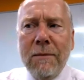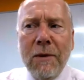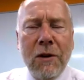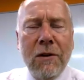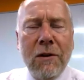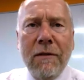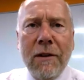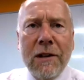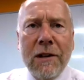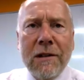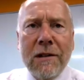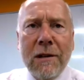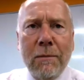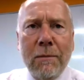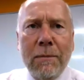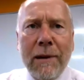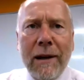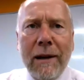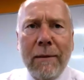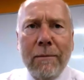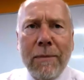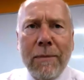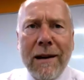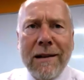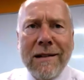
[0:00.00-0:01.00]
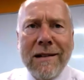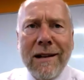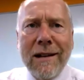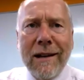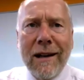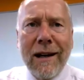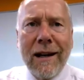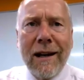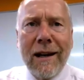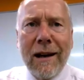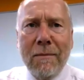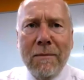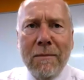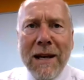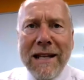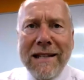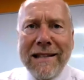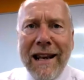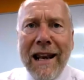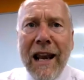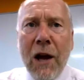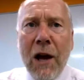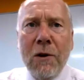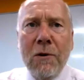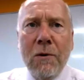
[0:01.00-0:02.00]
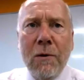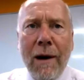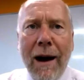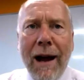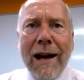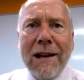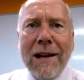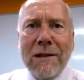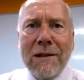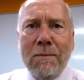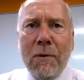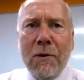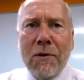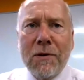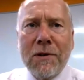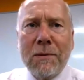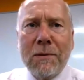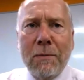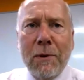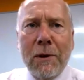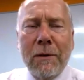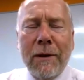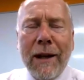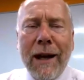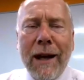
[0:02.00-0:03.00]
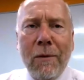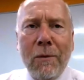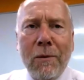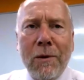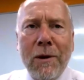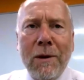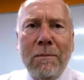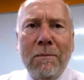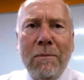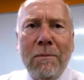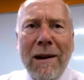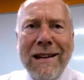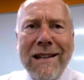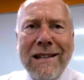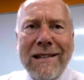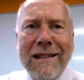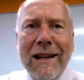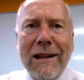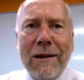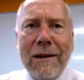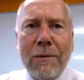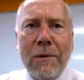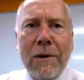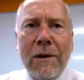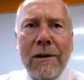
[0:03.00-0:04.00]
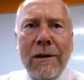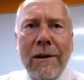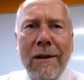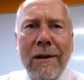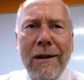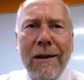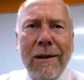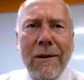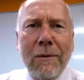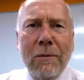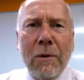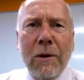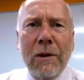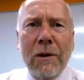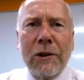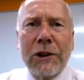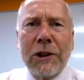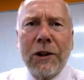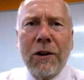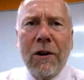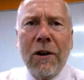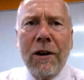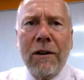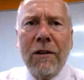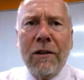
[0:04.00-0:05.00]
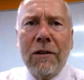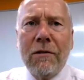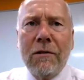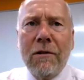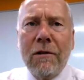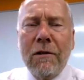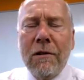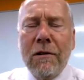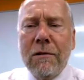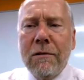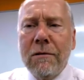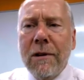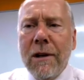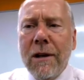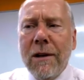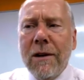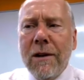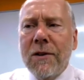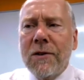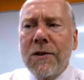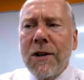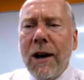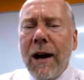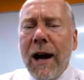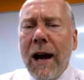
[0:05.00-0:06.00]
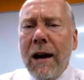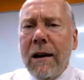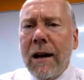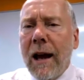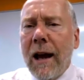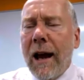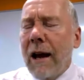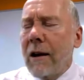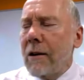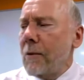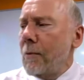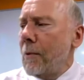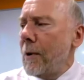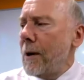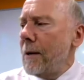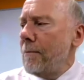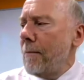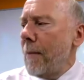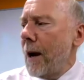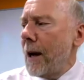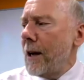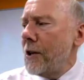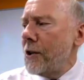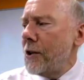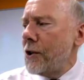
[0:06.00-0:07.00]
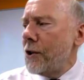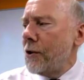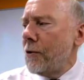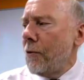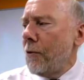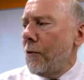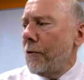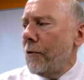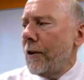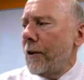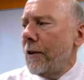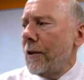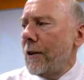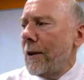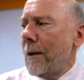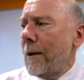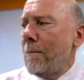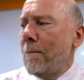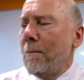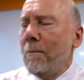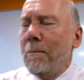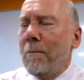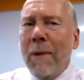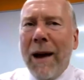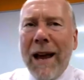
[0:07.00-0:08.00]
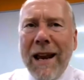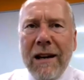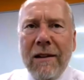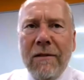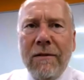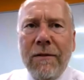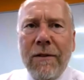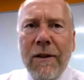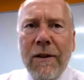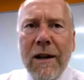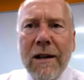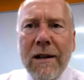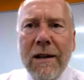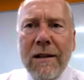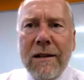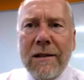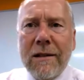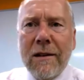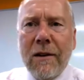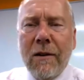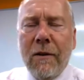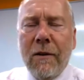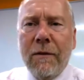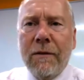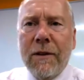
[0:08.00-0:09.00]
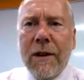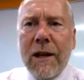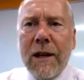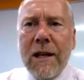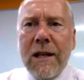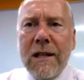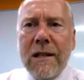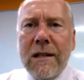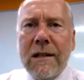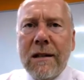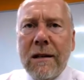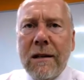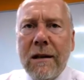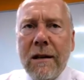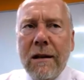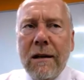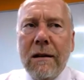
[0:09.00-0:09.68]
universal basic income as low as possible. That word basic will shine through. So how do we make sure that the benefits of these